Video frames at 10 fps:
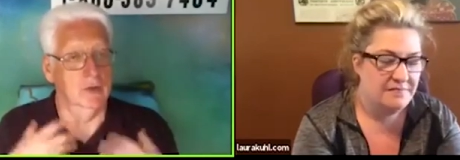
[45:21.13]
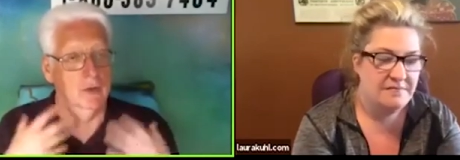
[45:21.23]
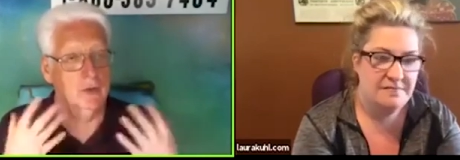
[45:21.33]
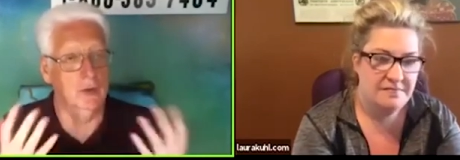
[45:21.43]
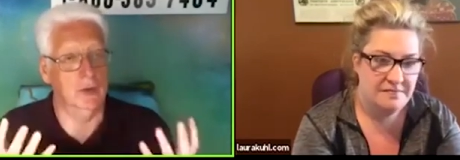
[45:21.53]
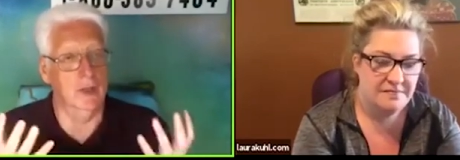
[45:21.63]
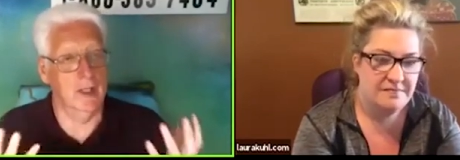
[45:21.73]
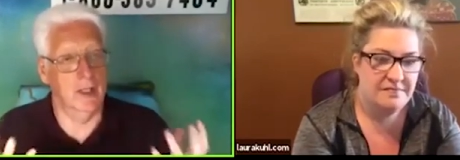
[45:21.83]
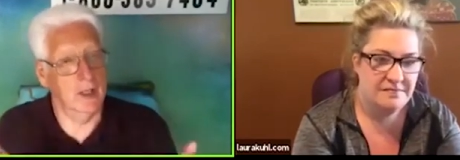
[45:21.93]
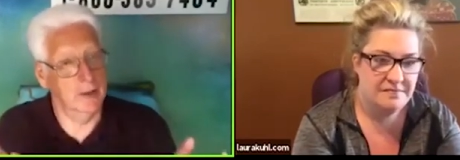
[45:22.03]
Speaker 1: you can
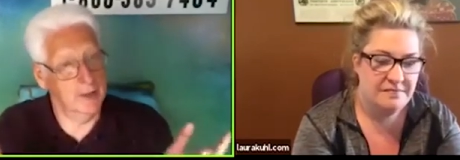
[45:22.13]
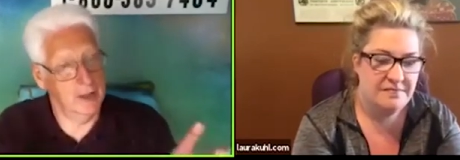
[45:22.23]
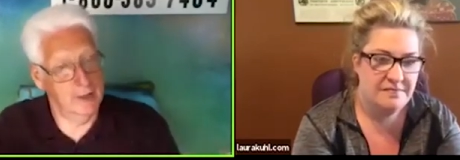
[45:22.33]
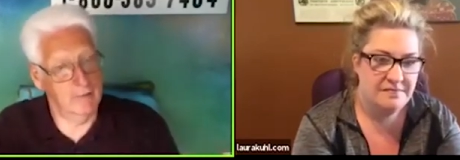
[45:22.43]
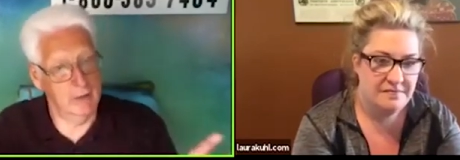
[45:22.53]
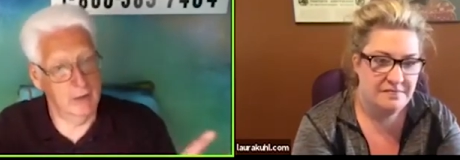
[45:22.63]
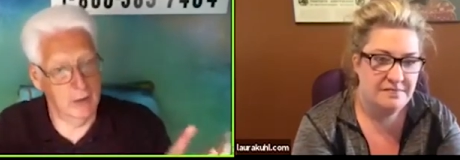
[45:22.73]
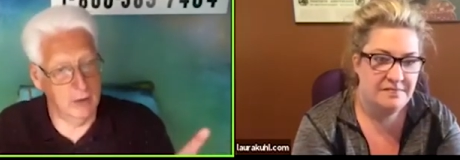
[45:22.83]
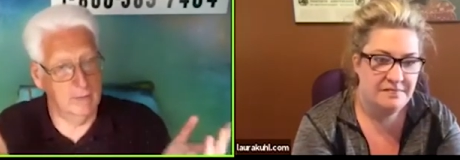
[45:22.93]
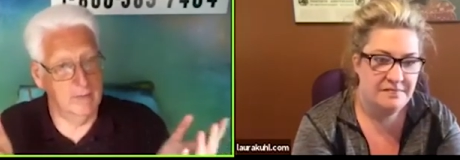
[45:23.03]
get on to deliver
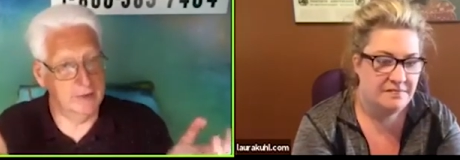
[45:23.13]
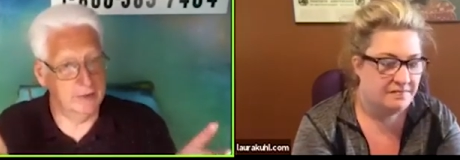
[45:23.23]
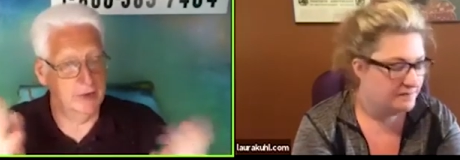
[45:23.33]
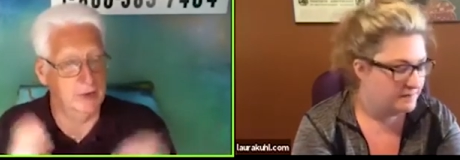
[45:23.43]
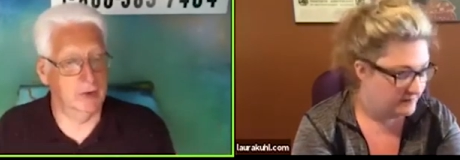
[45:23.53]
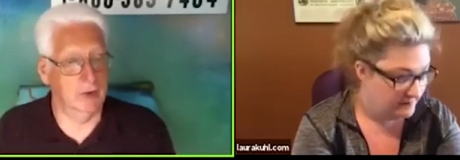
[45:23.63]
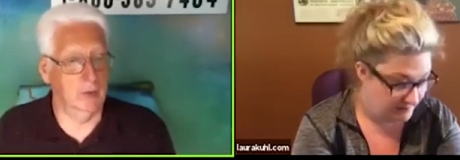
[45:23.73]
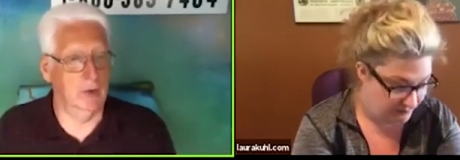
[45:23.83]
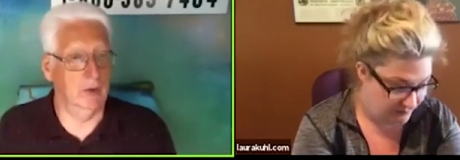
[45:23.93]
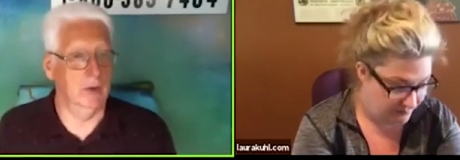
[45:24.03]
your message to the
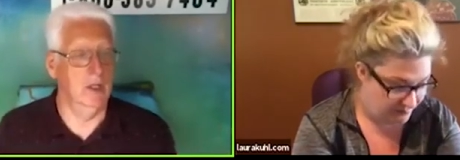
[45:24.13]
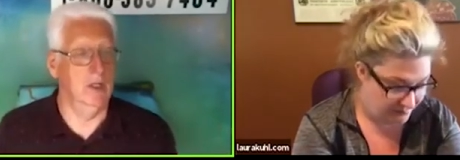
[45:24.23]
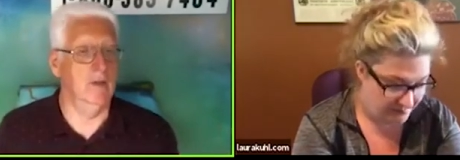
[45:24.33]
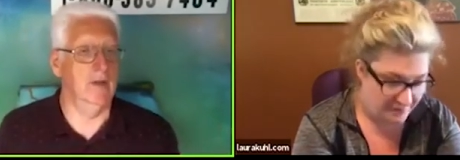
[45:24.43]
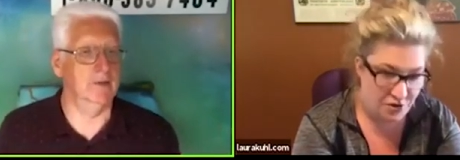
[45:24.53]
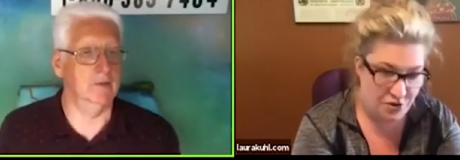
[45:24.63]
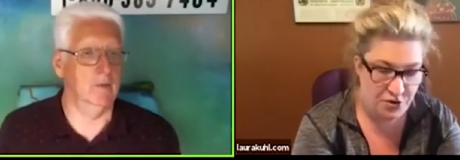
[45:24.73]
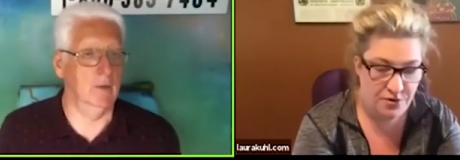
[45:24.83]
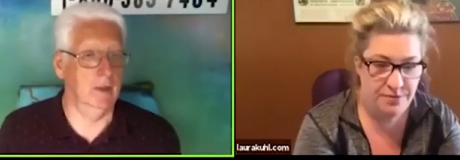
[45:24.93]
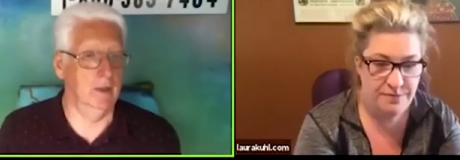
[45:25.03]
world. That's
Speaker 2: what
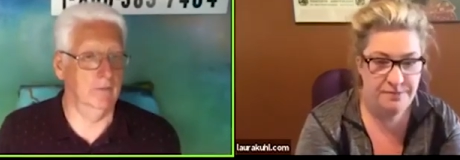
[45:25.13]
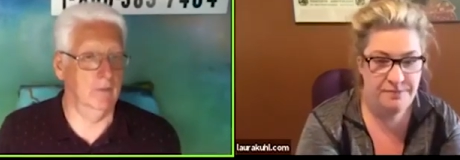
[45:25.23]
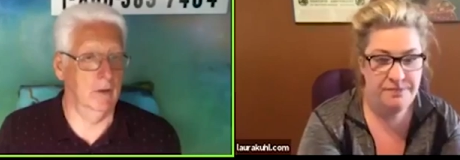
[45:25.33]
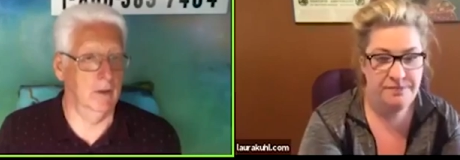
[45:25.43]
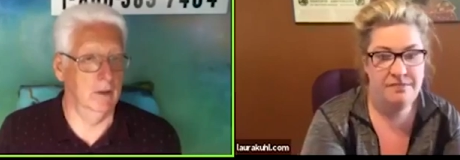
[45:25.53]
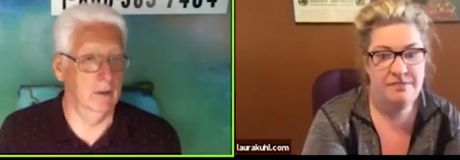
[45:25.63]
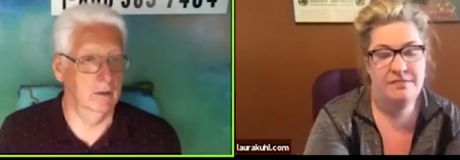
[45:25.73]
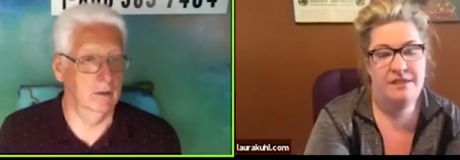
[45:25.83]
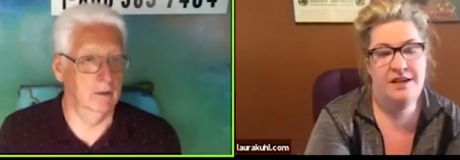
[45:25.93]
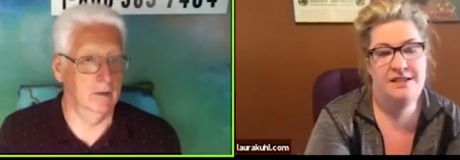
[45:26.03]
we're here for.
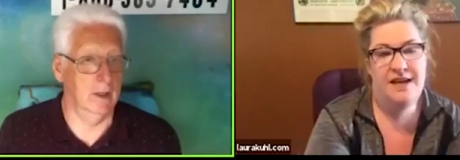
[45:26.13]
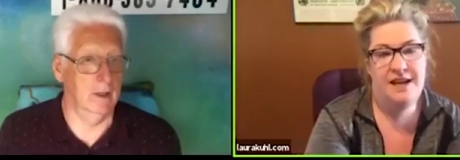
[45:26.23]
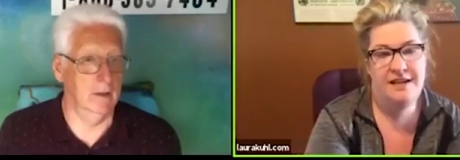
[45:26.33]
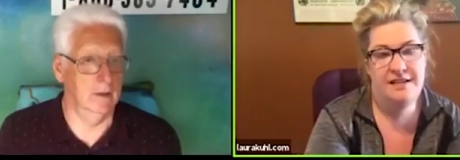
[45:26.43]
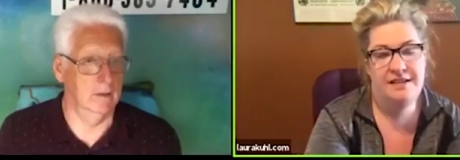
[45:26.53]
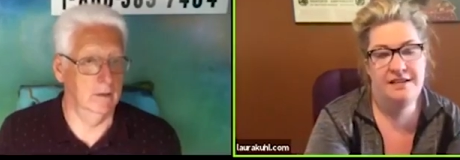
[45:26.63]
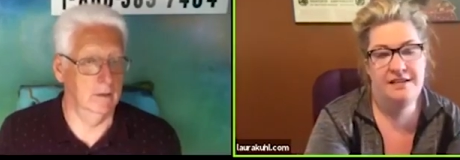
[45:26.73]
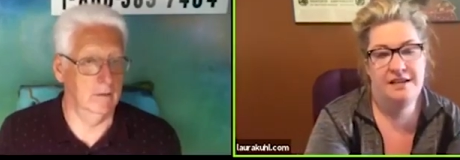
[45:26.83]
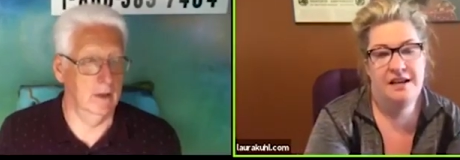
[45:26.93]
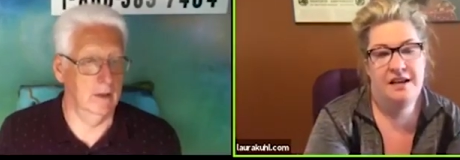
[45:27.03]
Exactly.
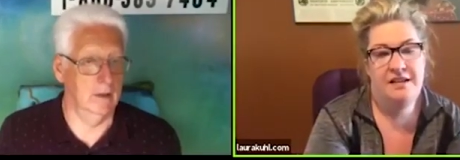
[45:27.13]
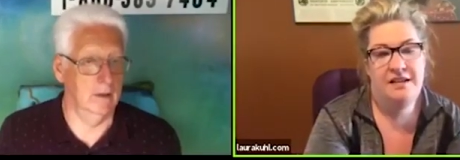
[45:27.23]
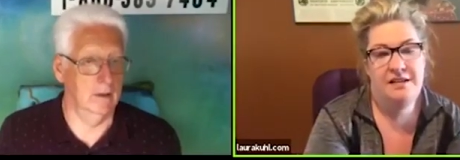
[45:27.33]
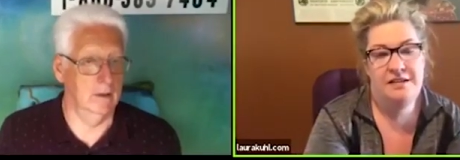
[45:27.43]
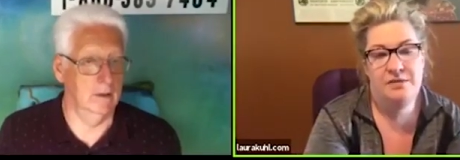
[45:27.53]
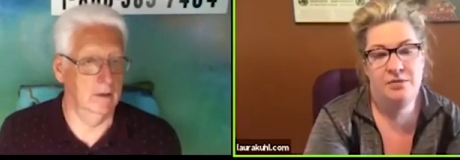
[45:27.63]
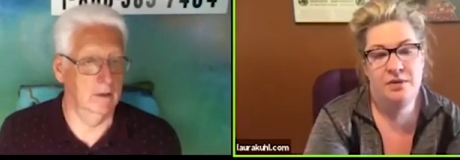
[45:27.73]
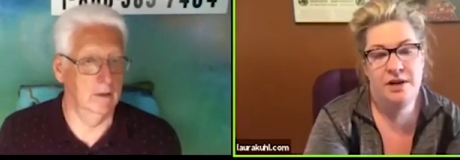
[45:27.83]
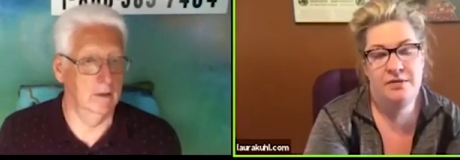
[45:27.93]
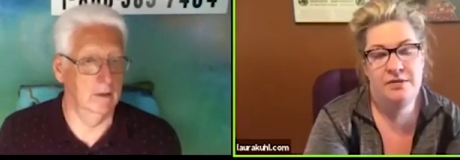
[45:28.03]
Right. And that's when
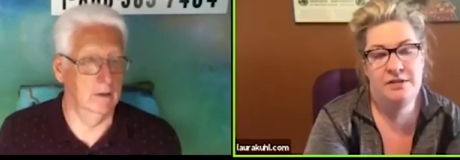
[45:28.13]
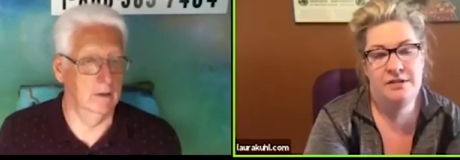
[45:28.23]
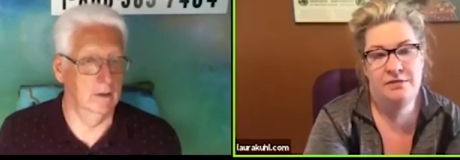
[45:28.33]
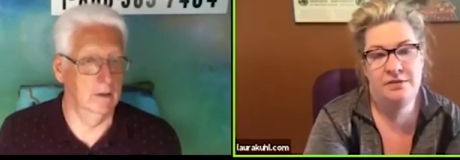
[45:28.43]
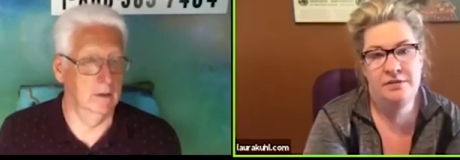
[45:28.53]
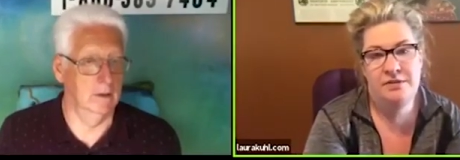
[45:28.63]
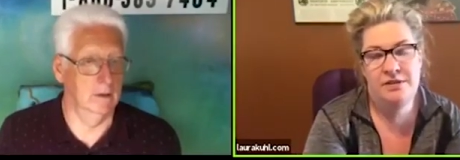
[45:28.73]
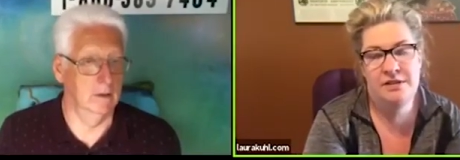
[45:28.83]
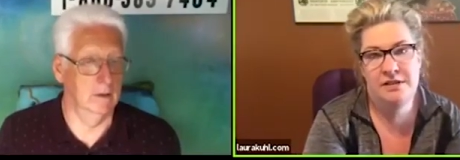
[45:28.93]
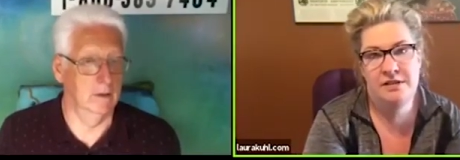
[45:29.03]
I was
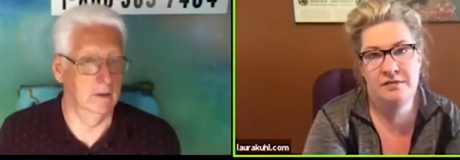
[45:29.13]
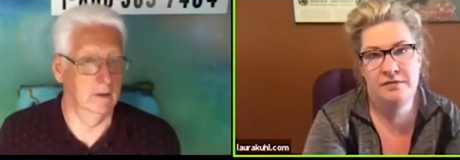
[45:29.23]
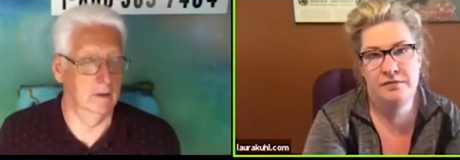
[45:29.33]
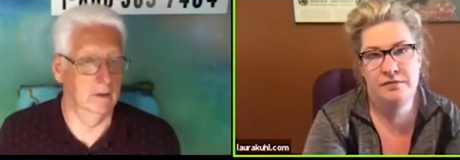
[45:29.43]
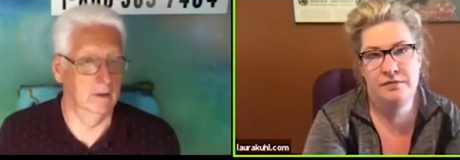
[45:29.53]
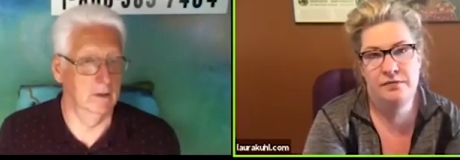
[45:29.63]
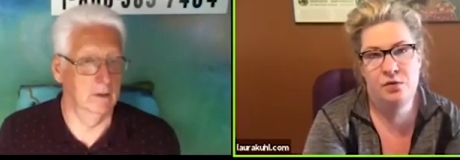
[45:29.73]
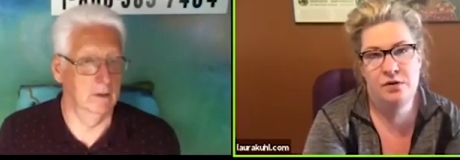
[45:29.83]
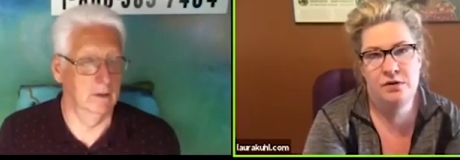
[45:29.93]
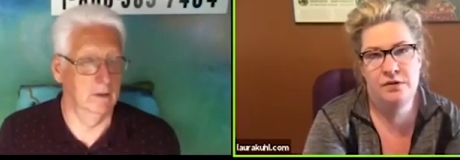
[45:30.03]
in
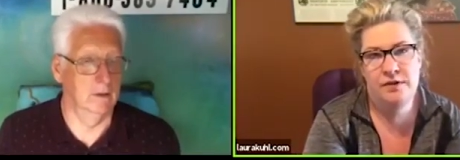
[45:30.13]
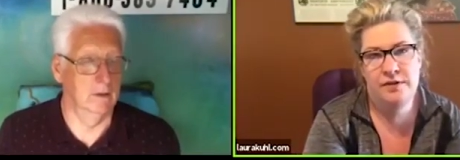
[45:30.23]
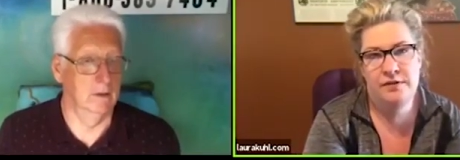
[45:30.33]
4th or 5th